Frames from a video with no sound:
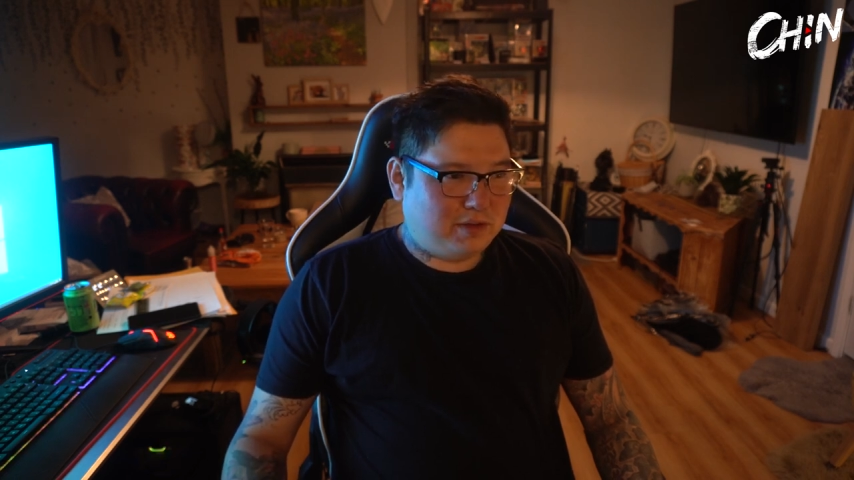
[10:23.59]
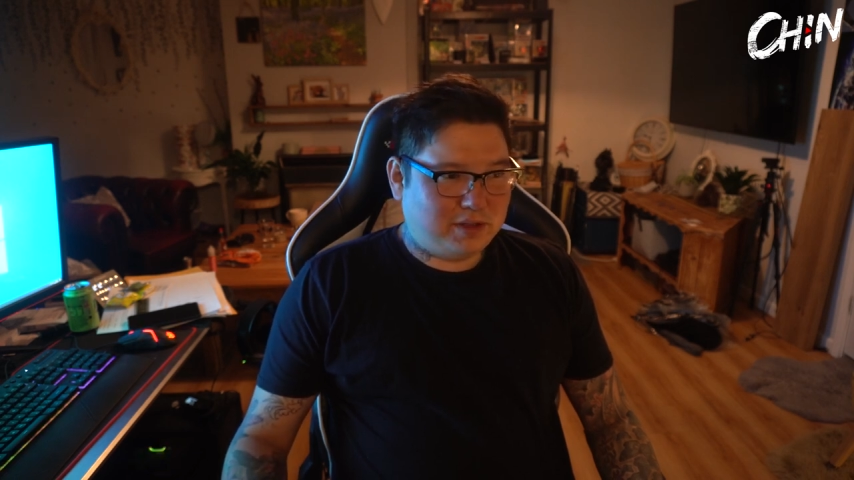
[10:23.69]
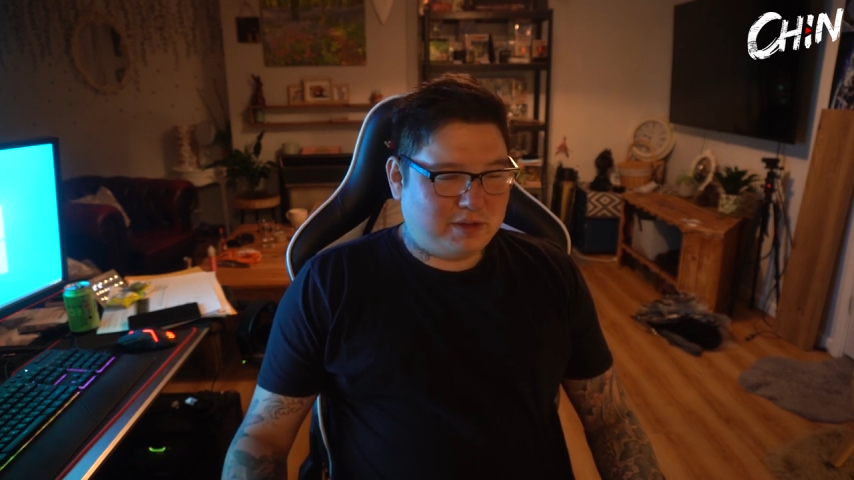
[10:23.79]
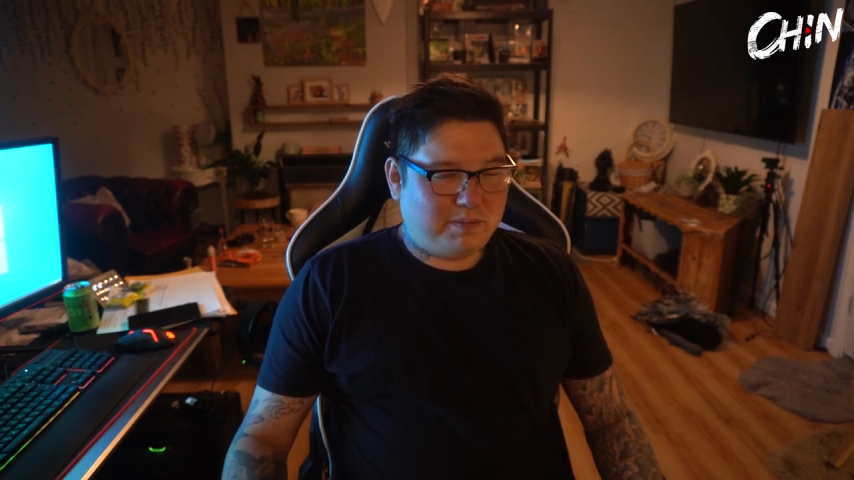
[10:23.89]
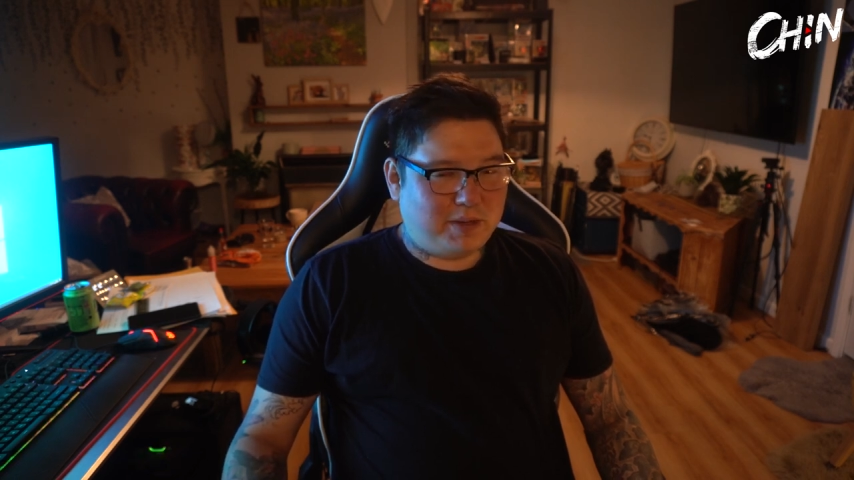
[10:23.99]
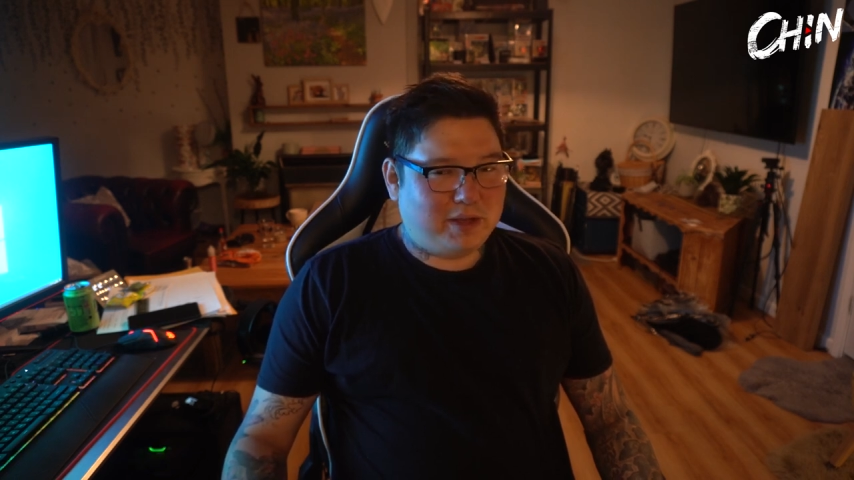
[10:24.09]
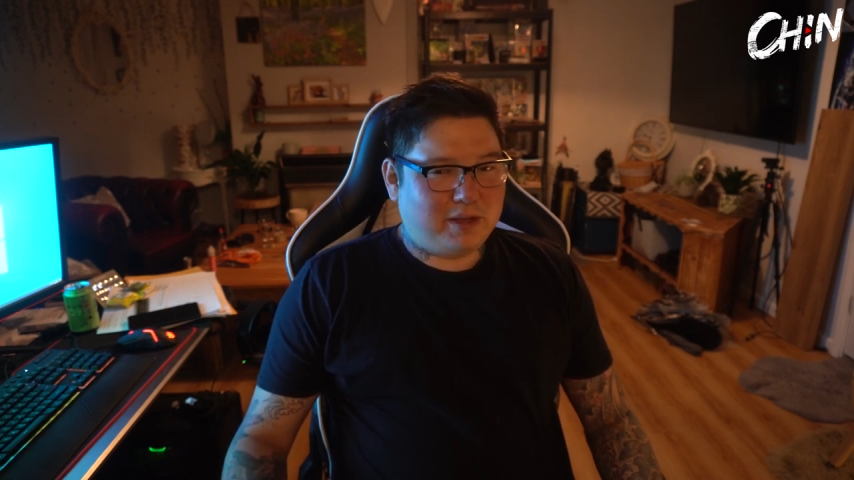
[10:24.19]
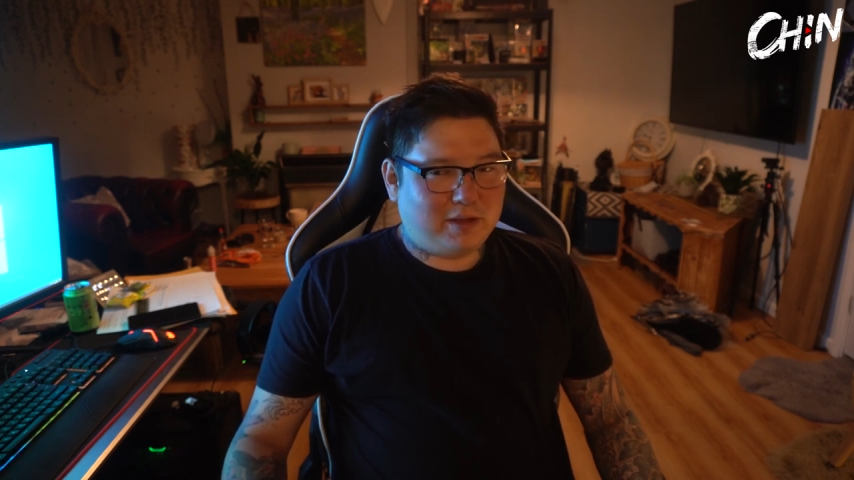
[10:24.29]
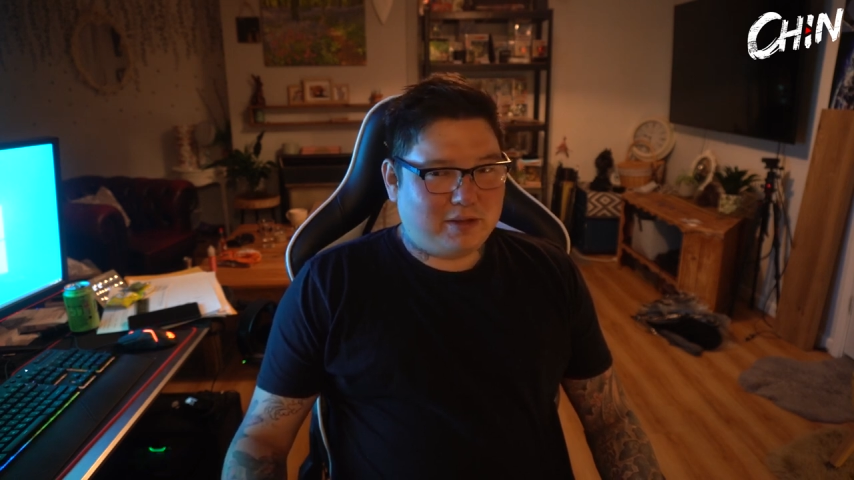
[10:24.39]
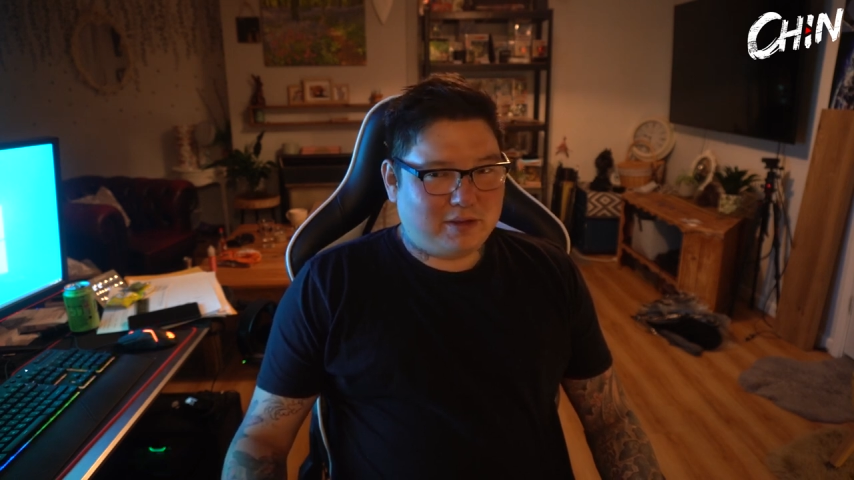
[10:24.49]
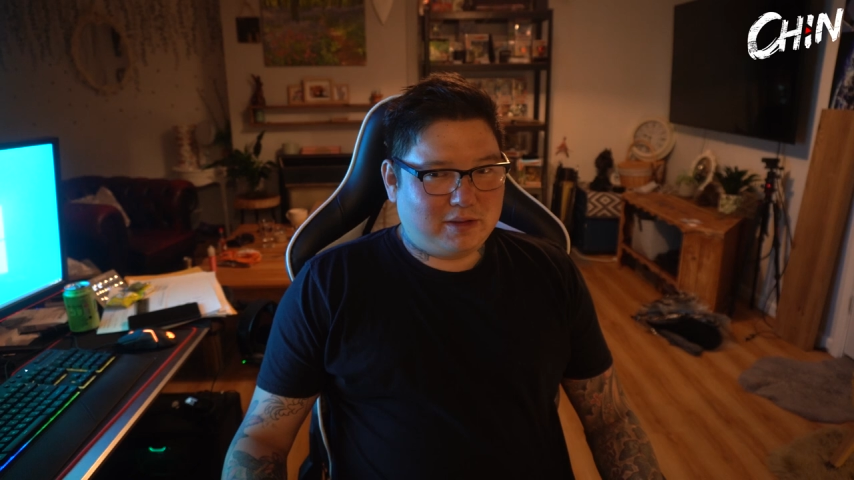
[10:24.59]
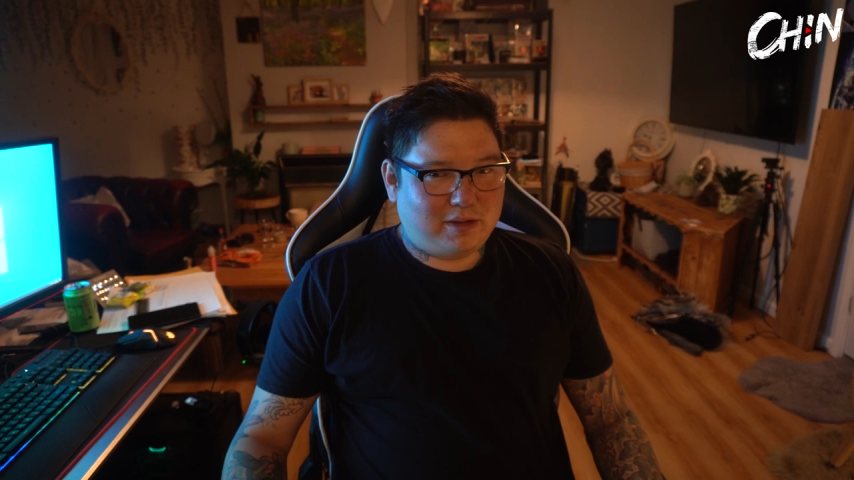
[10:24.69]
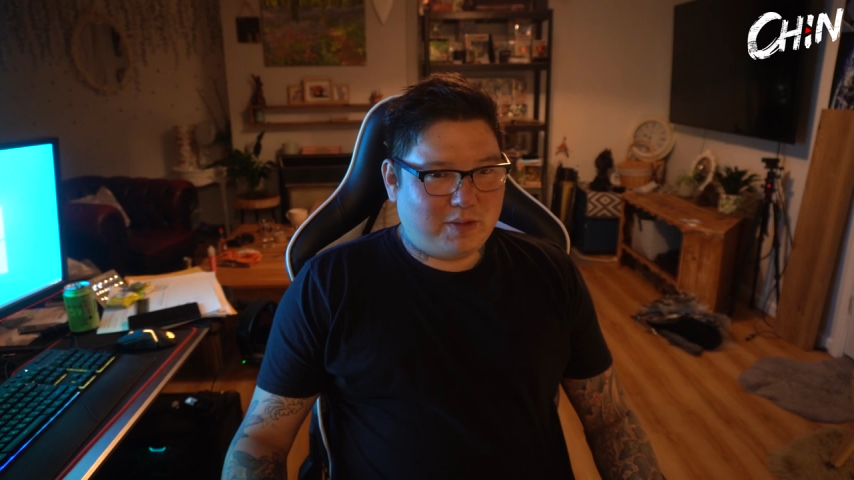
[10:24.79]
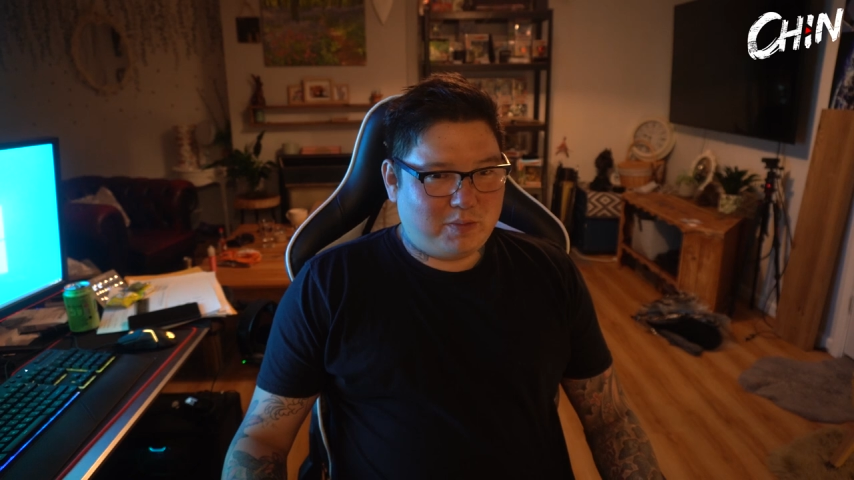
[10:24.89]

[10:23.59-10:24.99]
Doesn't mean that